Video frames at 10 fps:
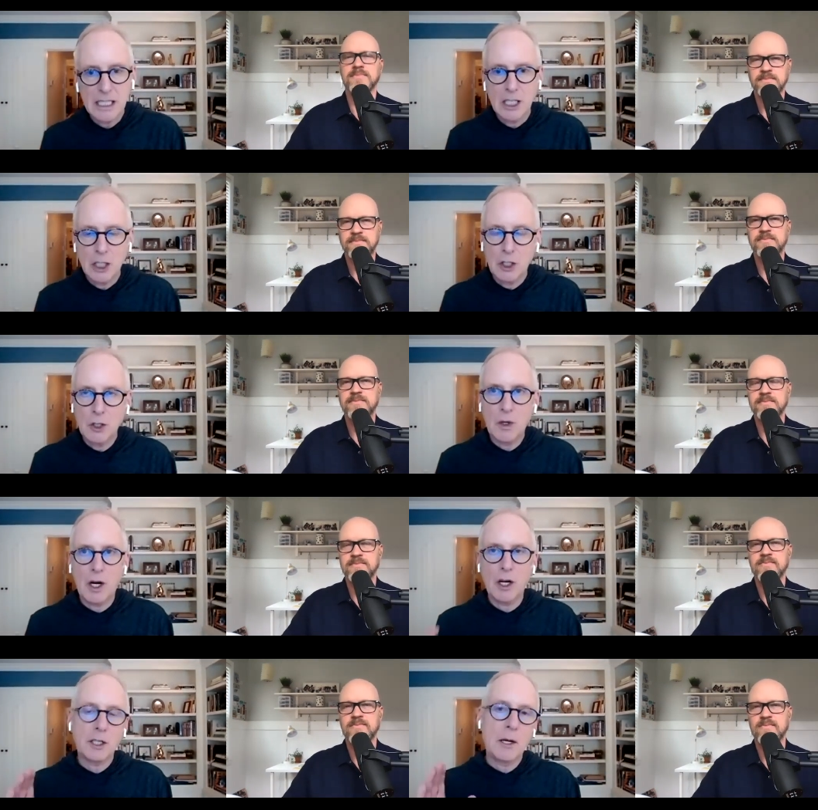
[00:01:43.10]
Speaker 1: who
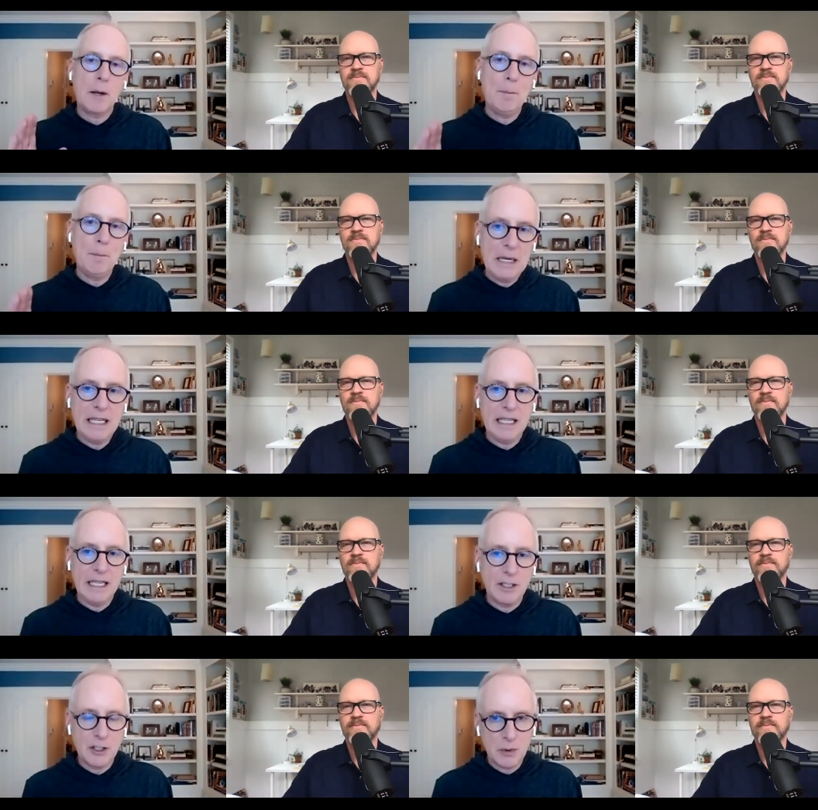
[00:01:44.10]
are committed
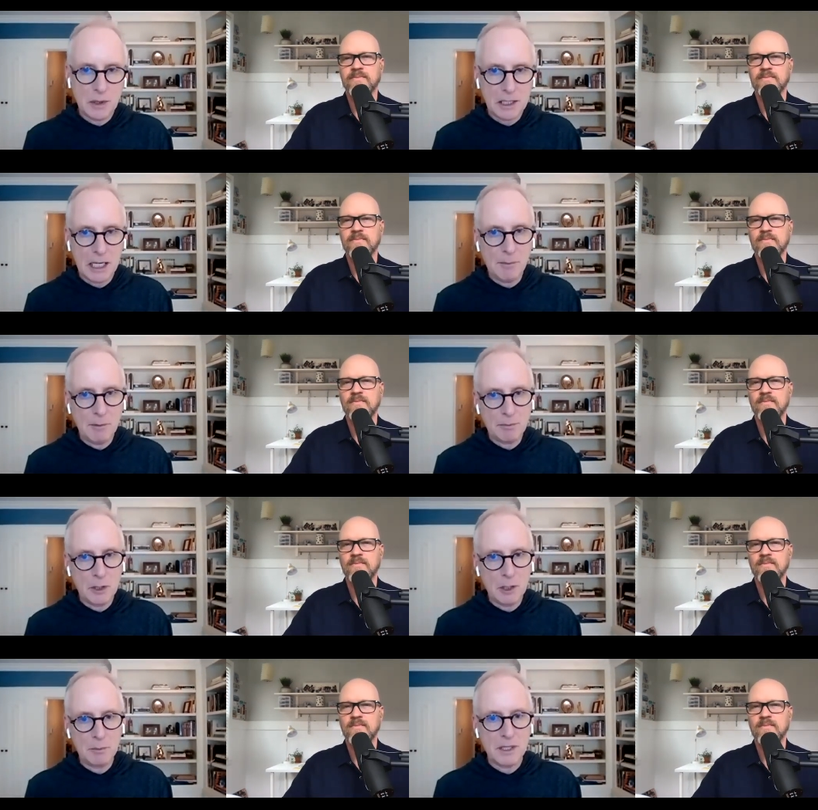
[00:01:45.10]
to a common
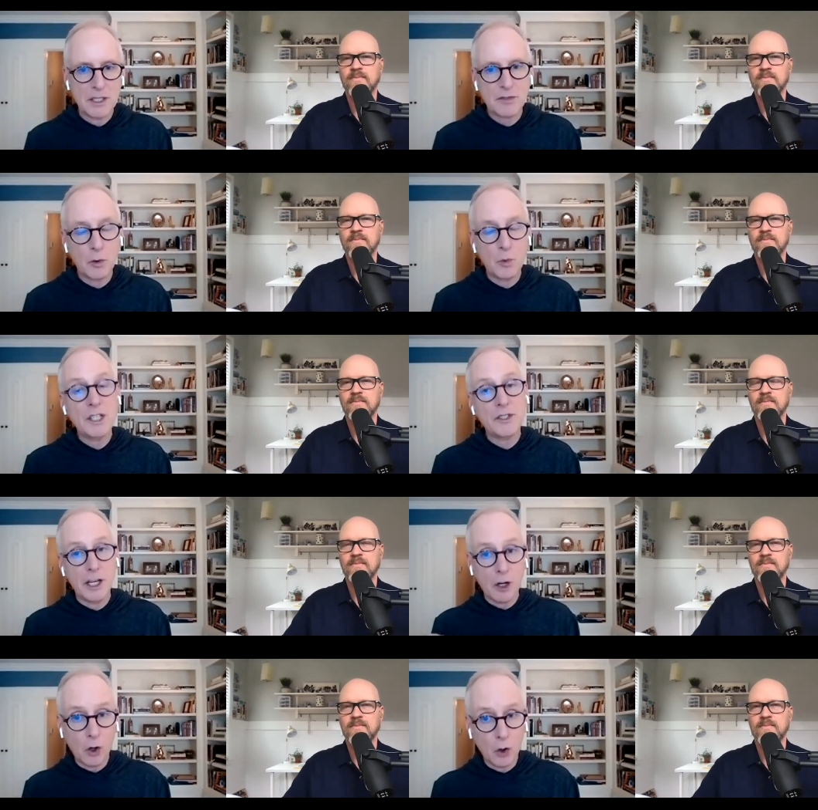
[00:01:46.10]
purpose for which they
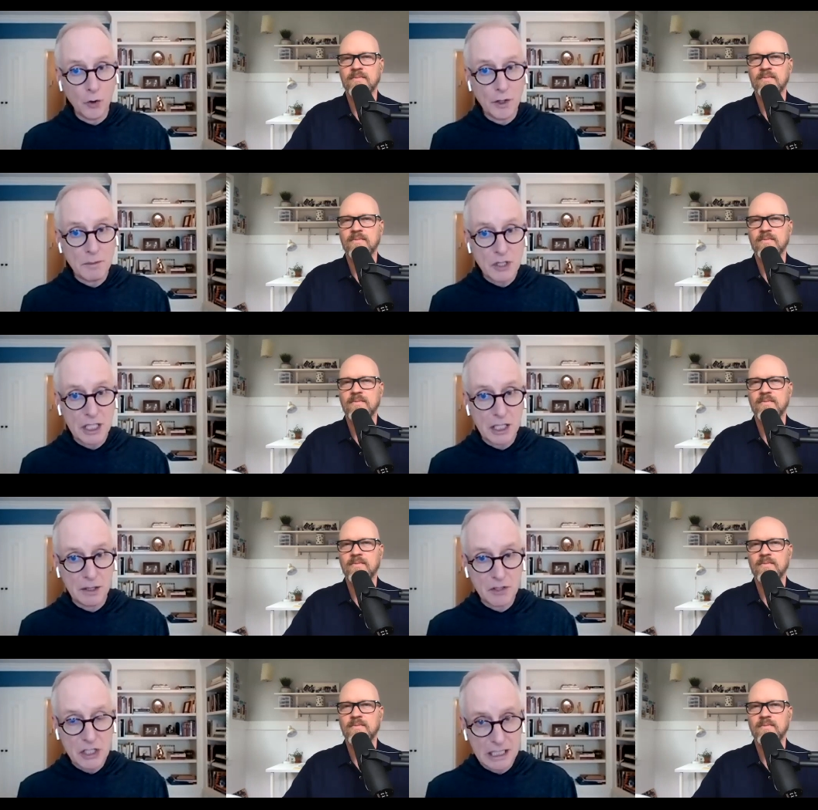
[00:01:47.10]
hold
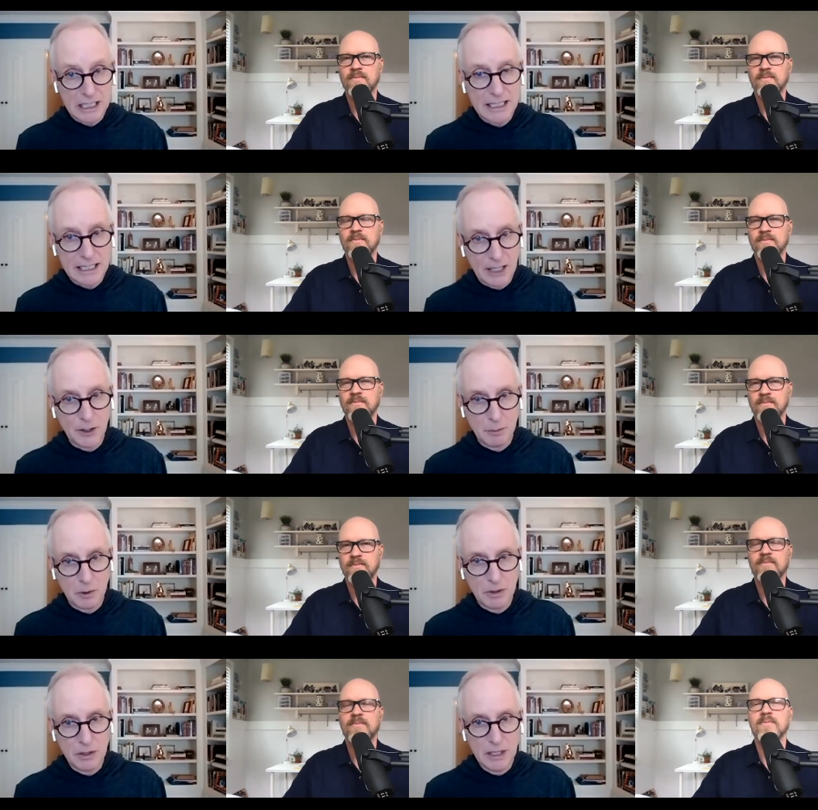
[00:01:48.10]
themselves
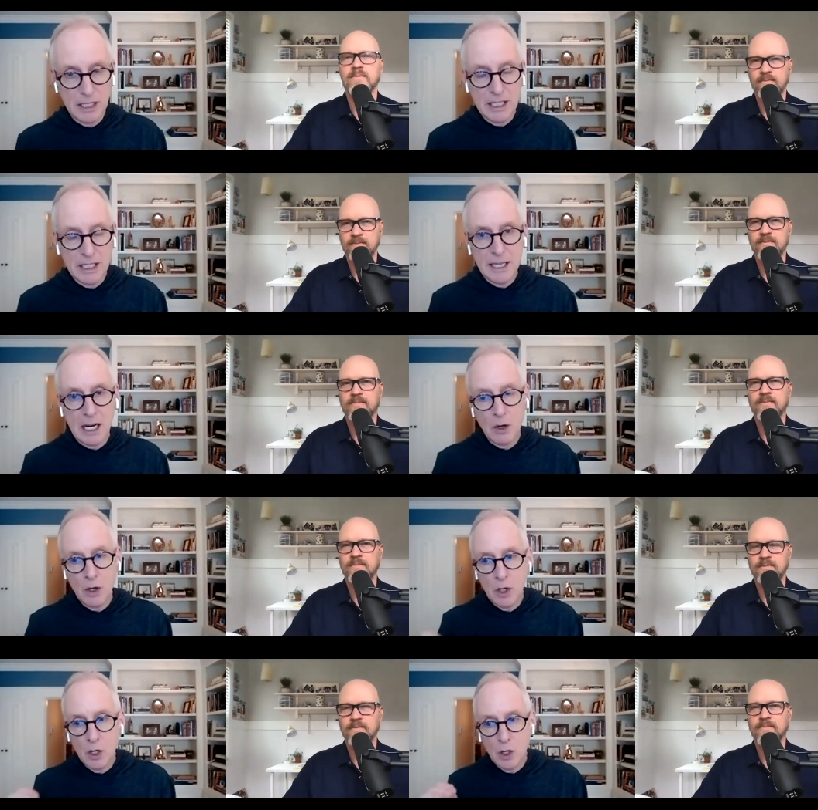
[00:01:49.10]
accountable. Now,
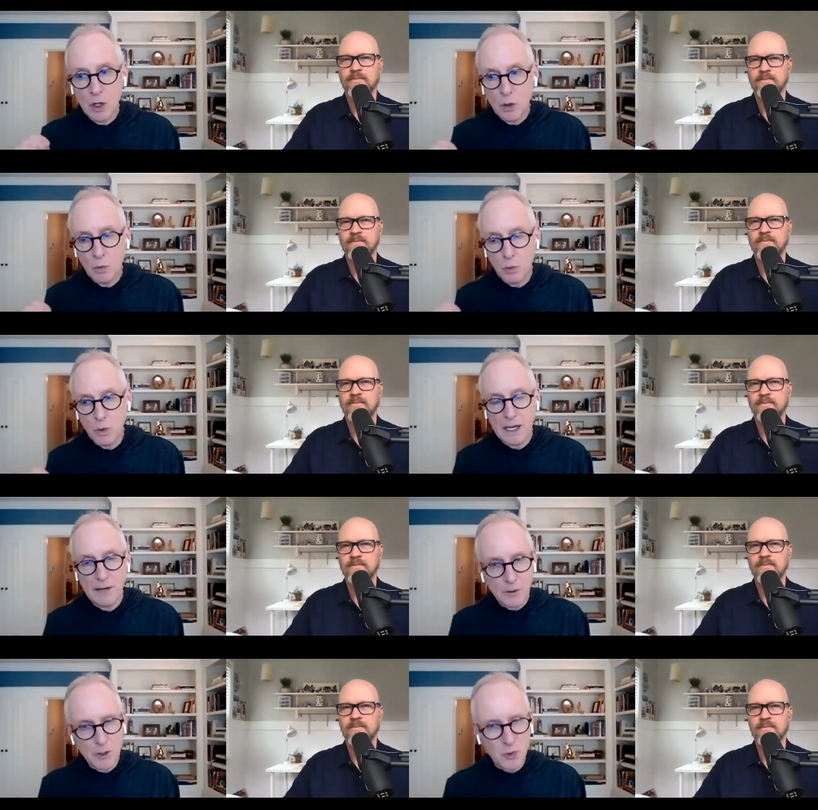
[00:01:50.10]
when I
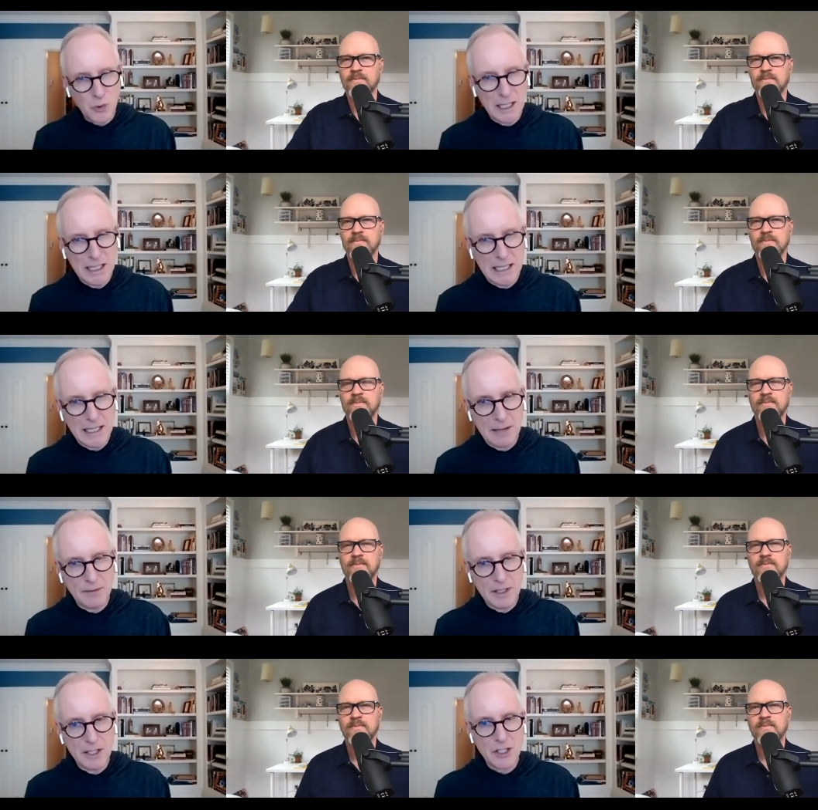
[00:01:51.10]
first read that
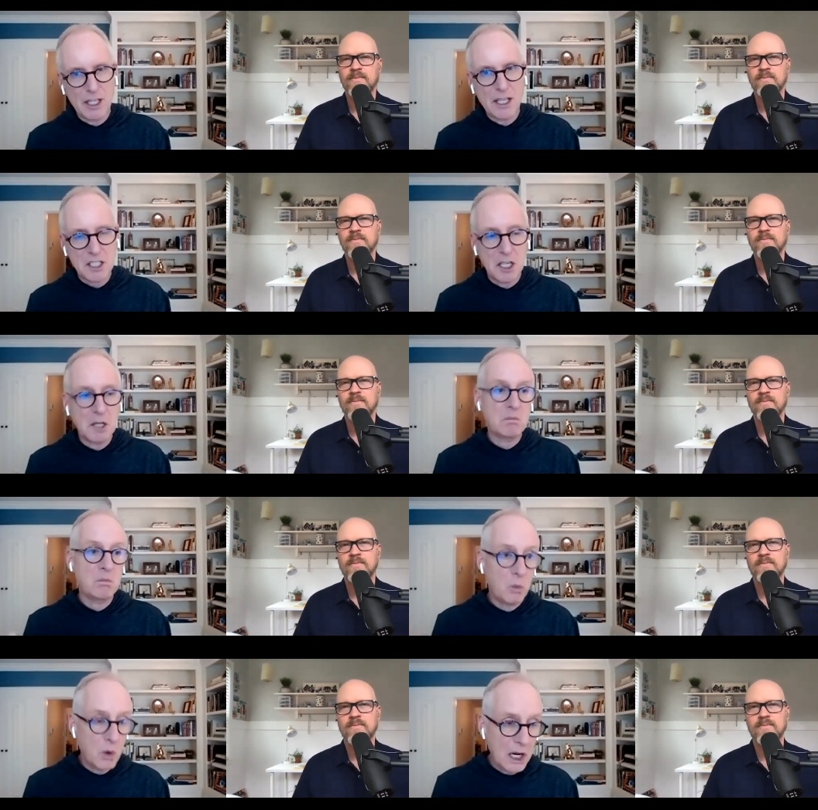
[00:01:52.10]
definition, I said,
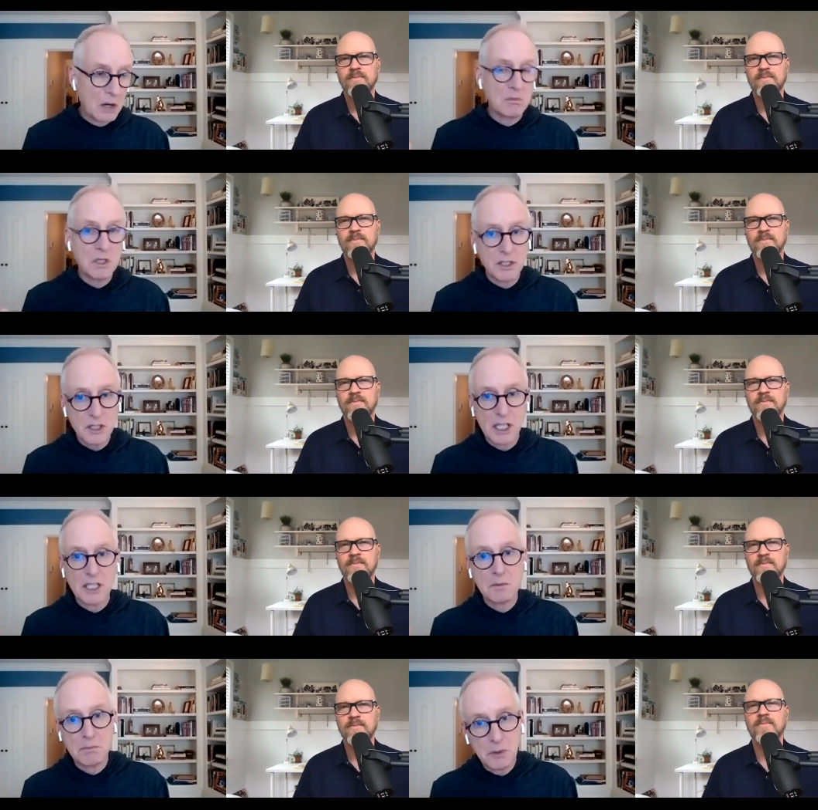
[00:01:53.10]
wow,
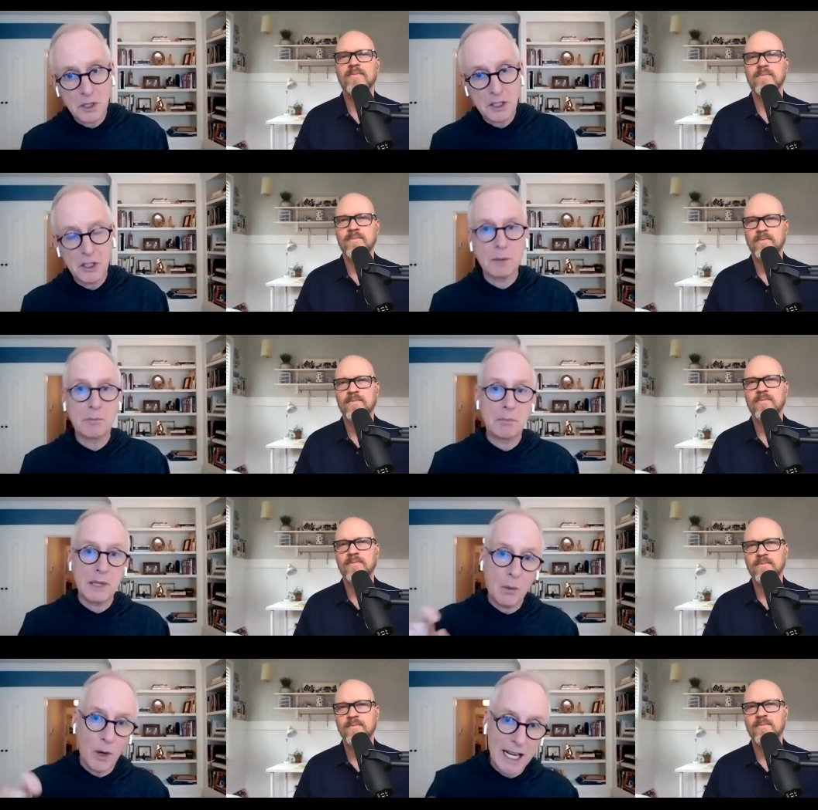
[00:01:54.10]
concise, pretty good, but I
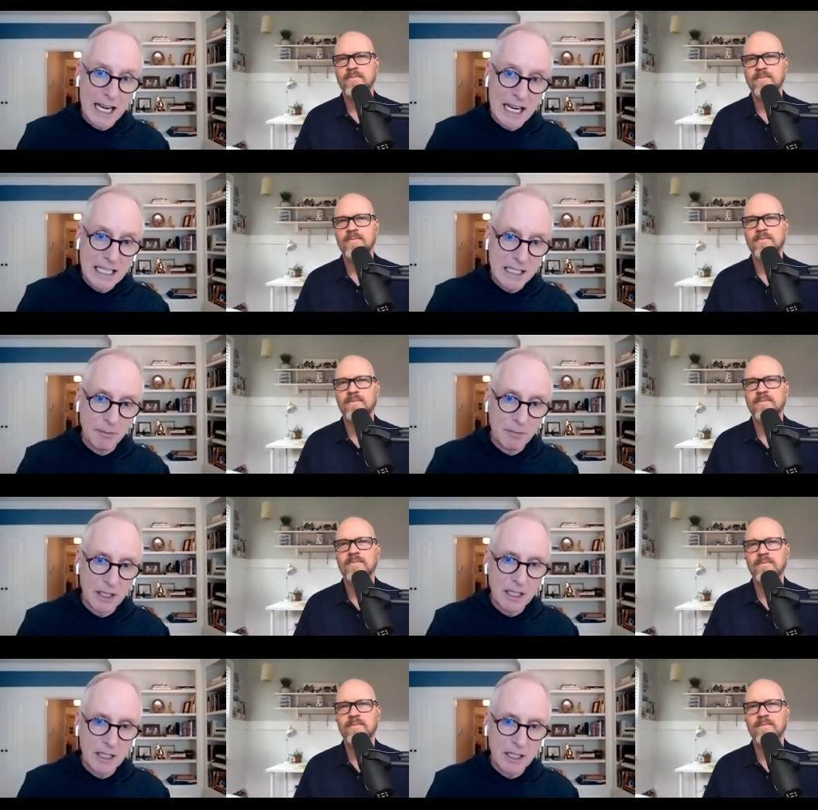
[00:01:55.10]
want to add something.